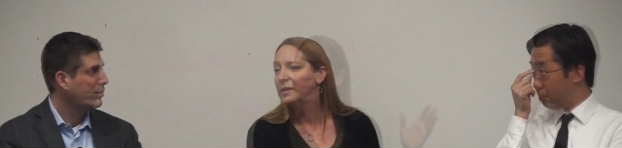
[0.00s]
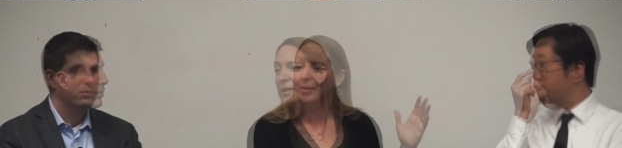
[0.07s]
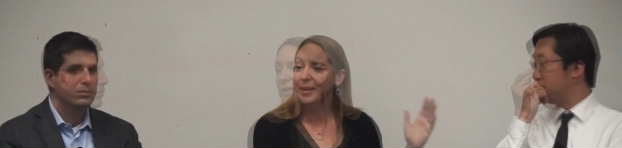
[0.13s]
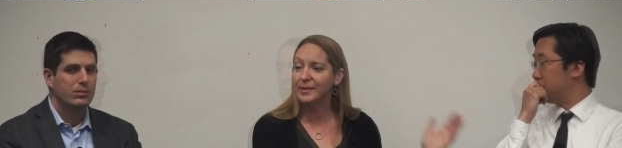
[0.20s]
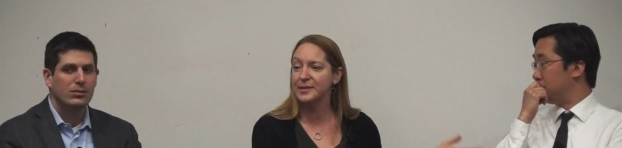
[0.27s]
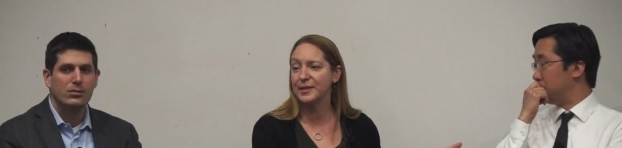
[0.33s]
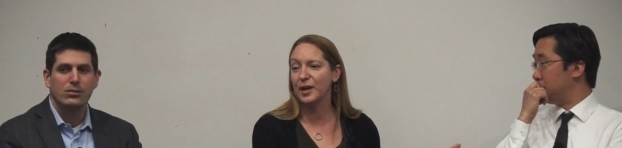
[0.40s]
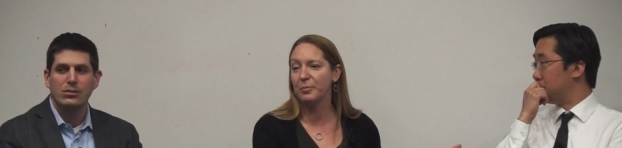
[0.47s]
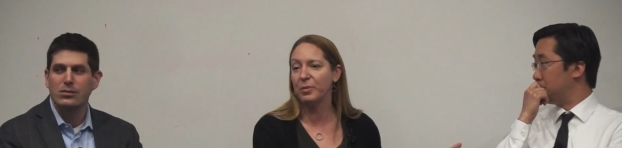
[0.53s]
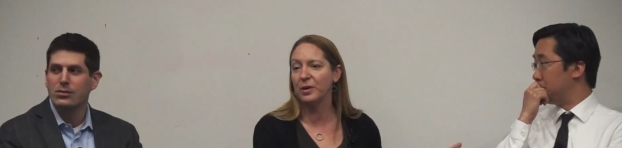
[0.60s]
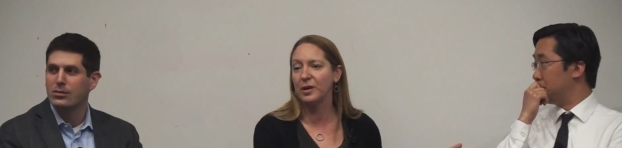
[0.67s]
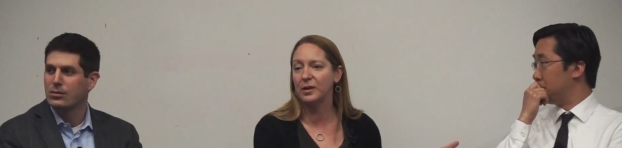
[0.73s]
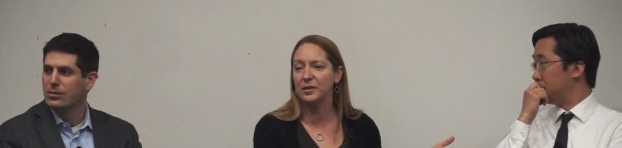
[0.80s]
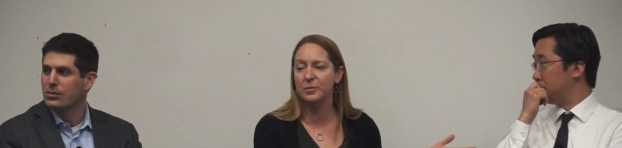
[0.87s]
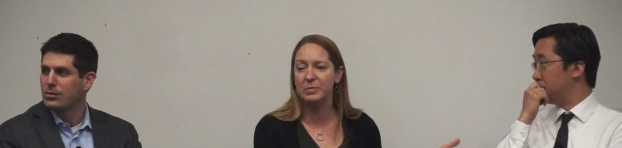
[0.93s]
Speaker 1: The next Todd
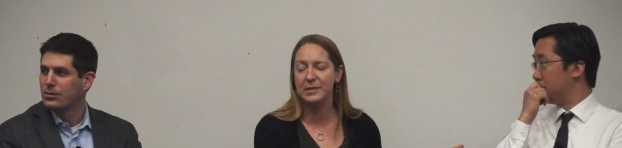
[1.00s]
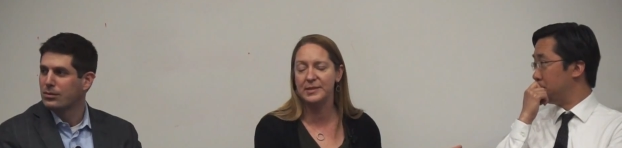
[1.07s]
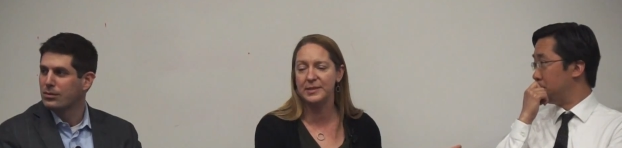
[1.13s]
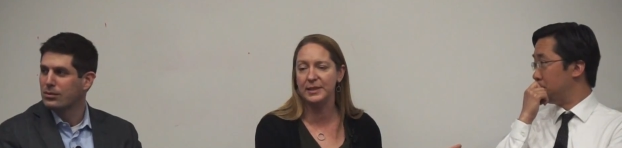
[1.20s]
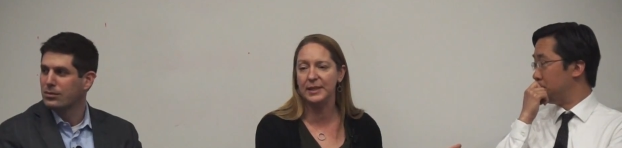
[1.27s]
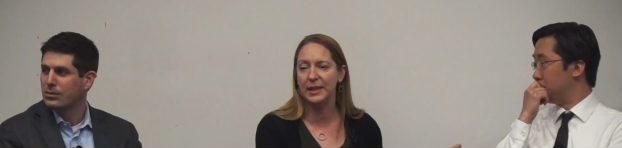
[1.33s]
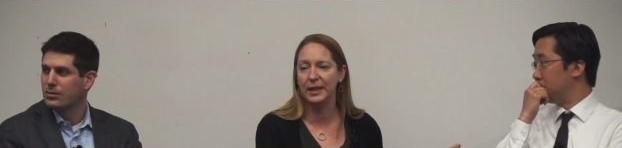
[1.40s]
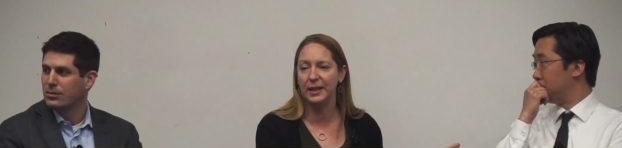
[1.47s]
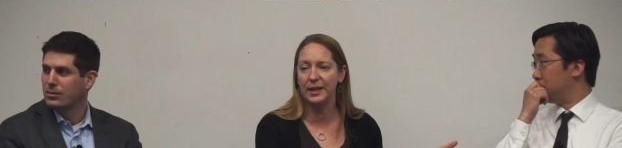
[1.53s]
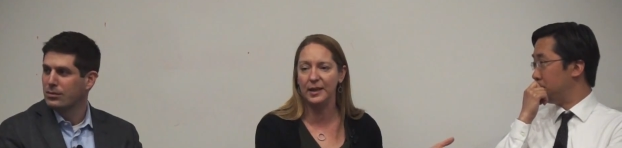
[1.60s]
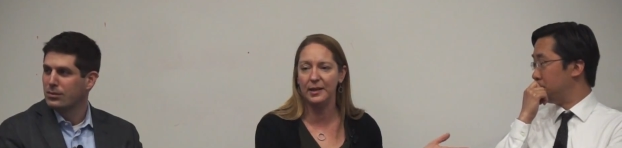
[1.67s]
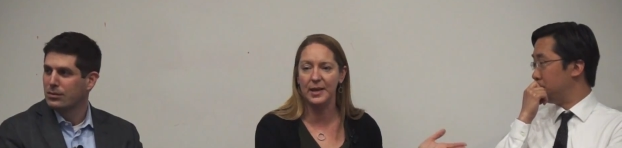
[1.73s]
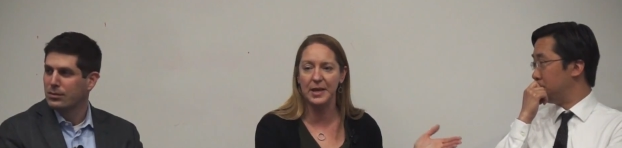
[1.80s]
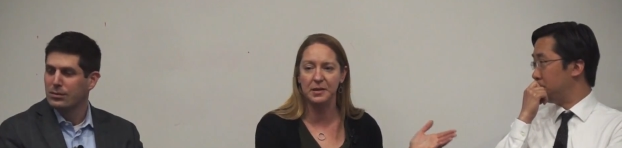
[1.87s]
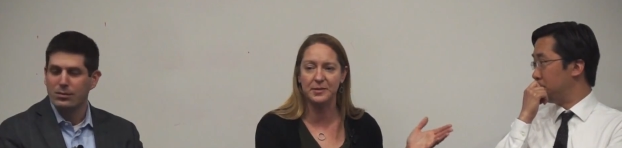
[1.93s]
Park could be sitting
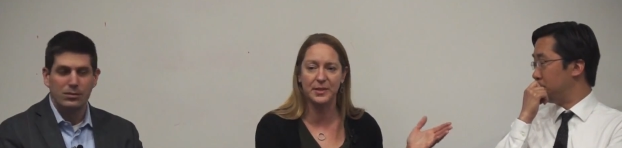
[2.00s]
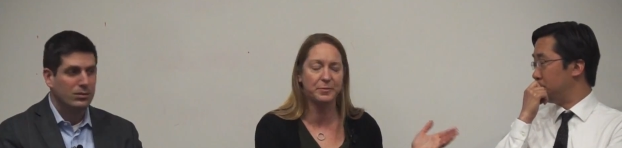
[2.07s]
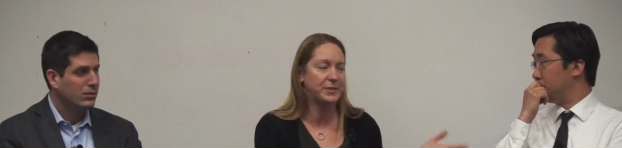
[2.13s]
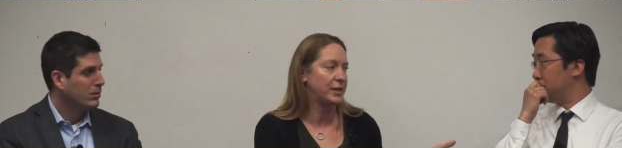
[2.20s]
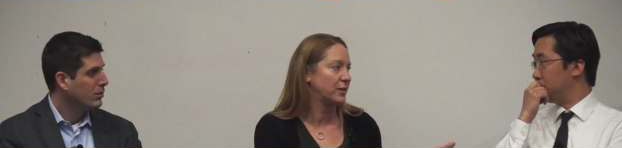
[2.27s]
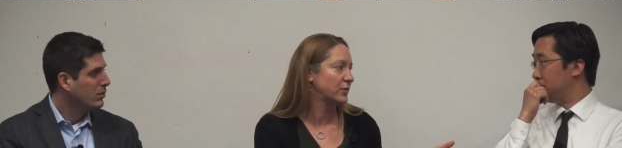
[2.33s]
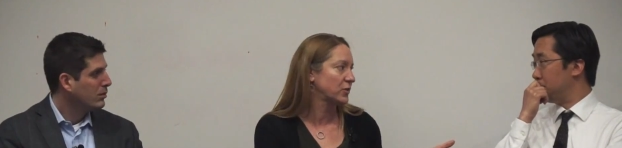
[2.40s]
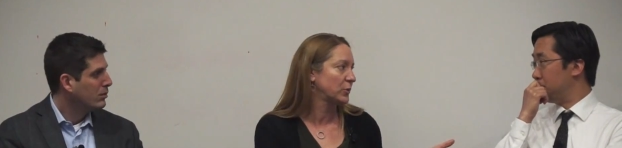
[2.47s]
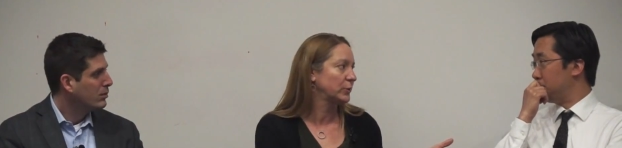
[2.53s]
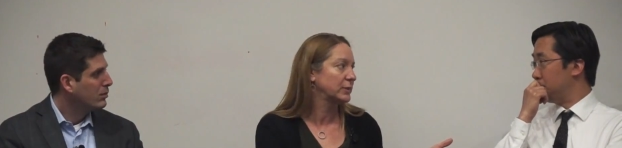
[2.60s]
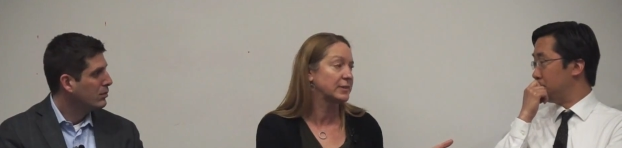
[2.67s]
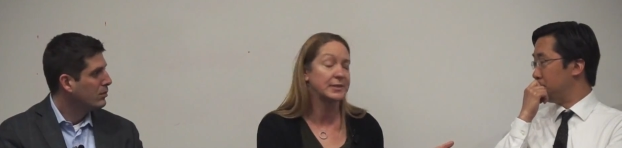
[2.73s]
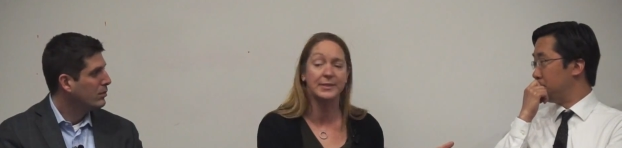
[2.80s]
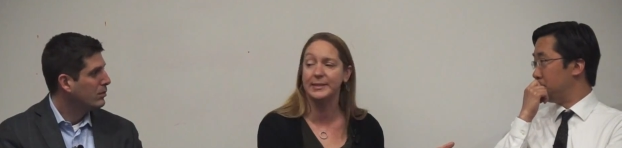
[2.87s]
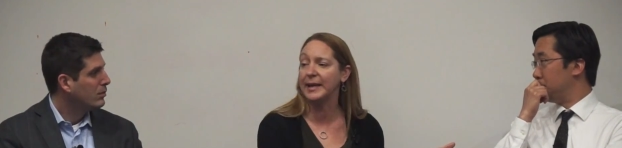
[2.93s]
in a substandard school
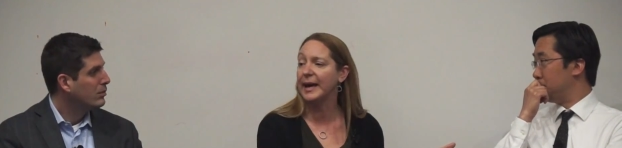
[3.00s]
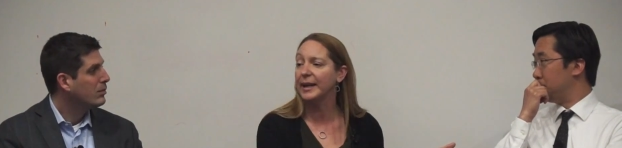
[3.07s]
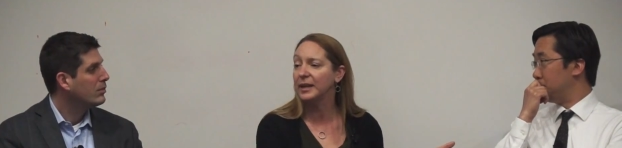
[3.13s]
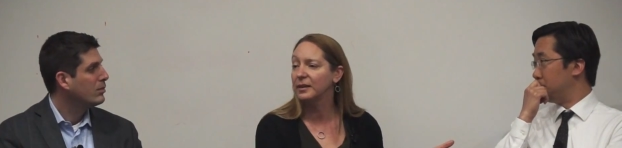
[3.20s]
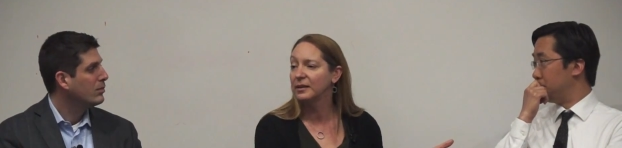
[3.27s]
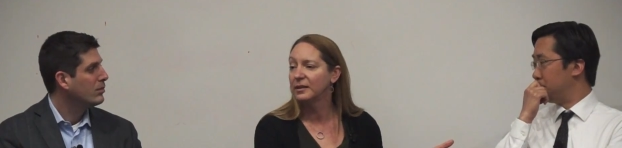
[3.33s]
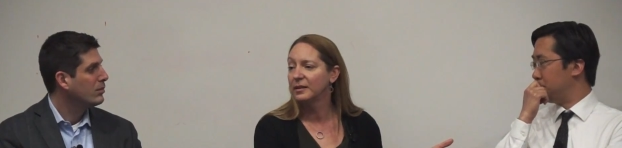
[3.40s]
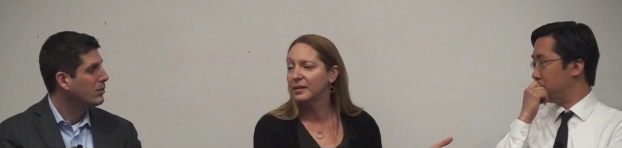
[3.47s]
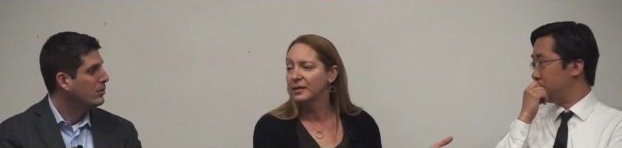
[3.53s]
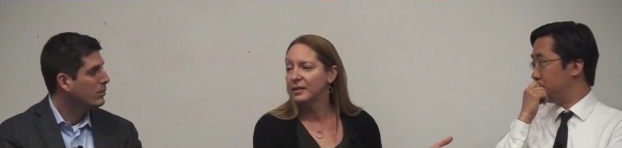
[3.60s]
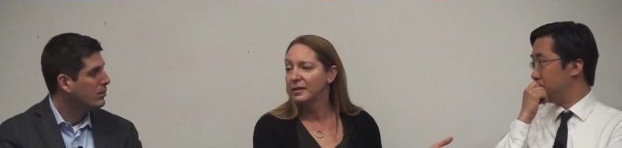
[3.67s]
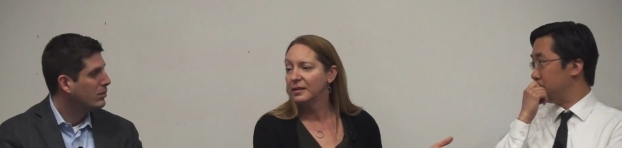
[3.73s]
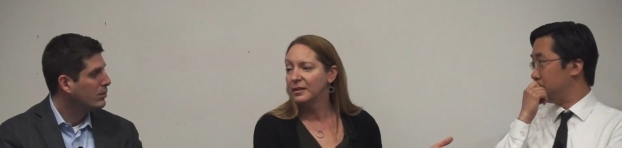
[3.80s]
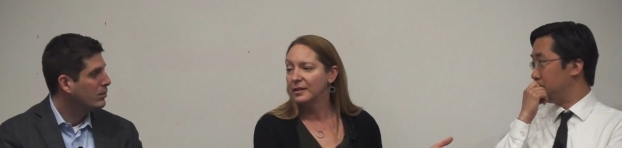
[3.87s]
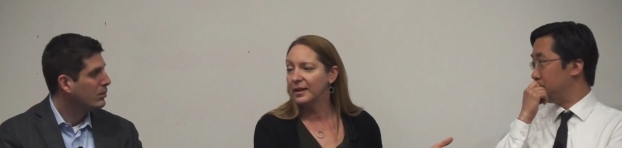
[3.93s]
in Cincinnati.
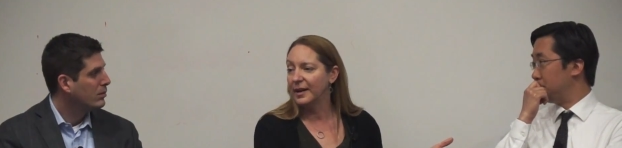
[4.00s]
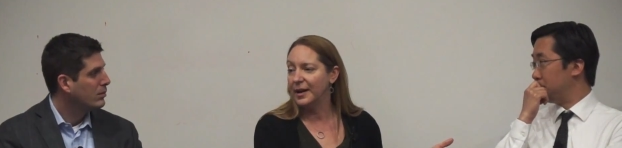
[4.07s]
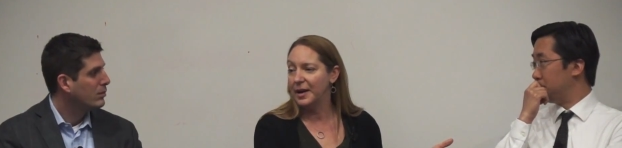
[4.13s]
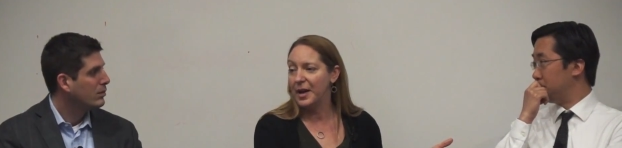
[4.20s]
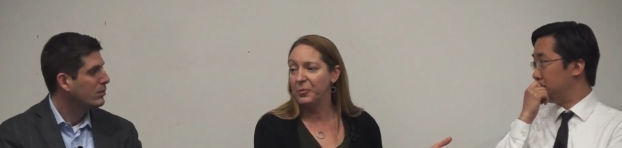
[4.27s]
Uh,